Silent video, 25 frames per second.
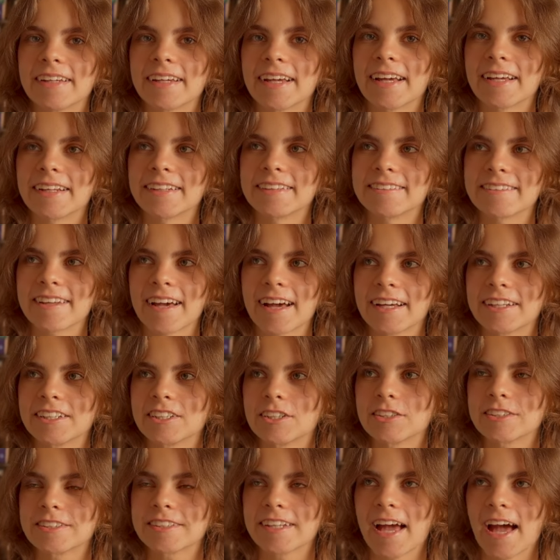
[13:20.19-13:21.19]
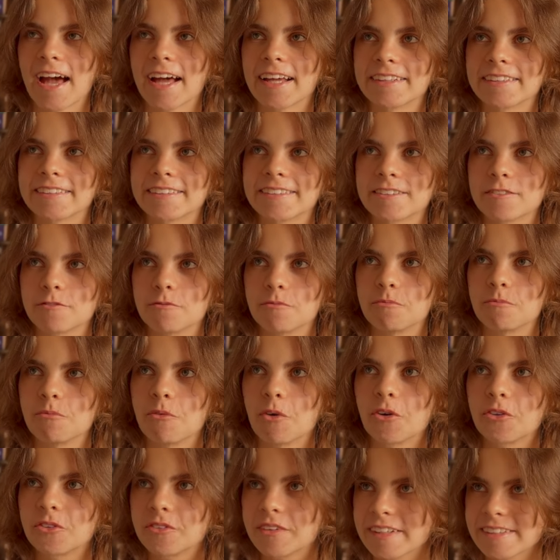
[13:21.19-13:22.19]
and I just had
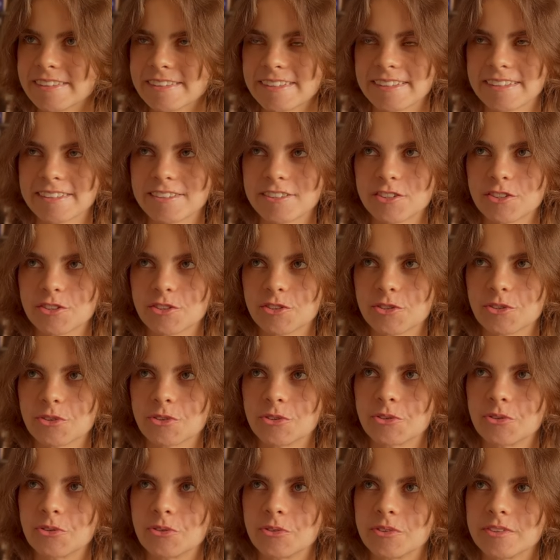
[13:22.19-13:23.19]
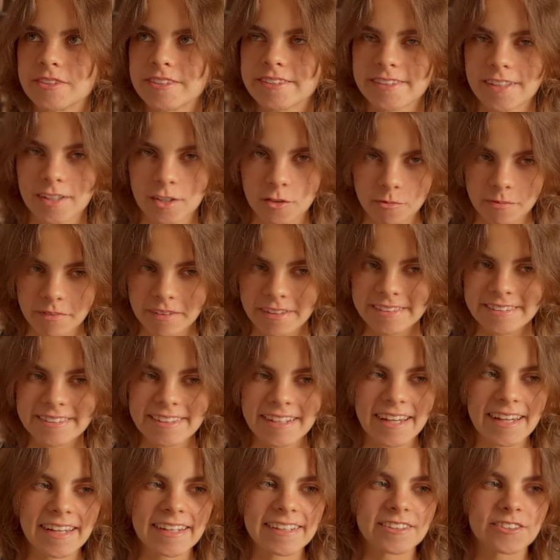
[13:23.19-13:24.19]
more reasons to start my
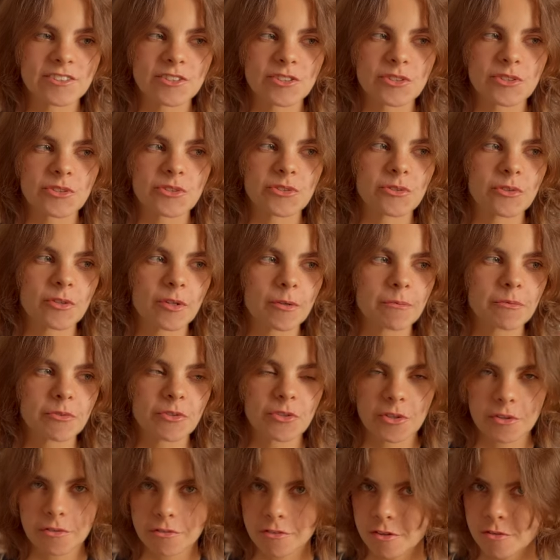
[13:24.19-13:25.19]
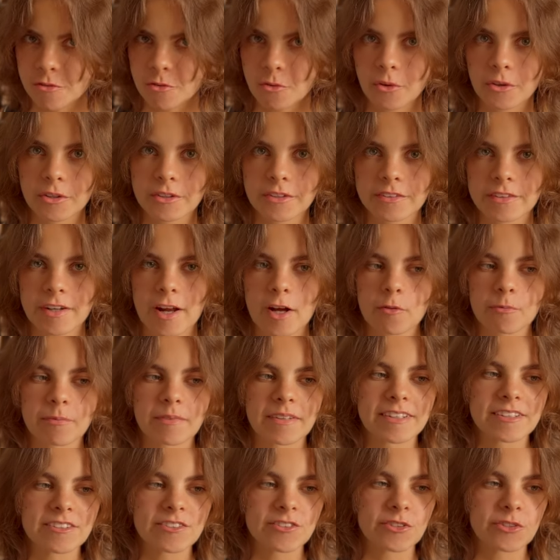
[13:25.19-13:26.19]
day, to observe the world around
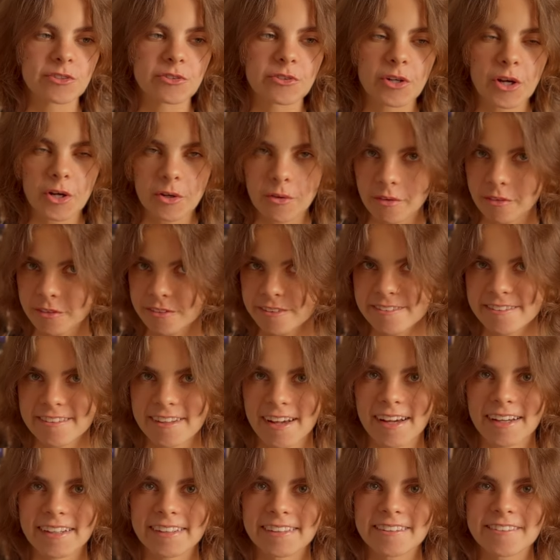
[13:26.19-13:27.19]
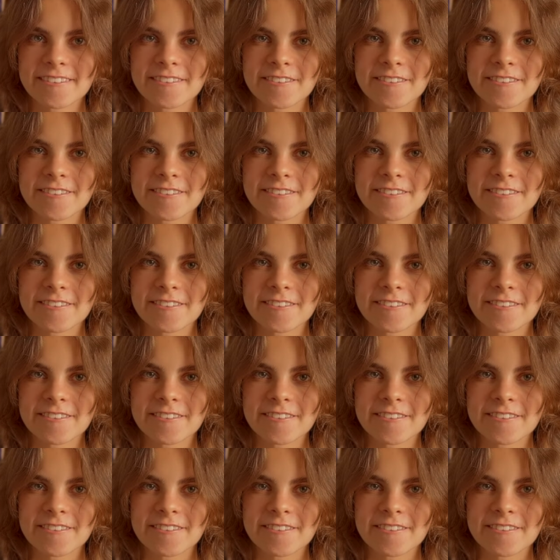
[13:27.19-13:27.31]
me, to go outside.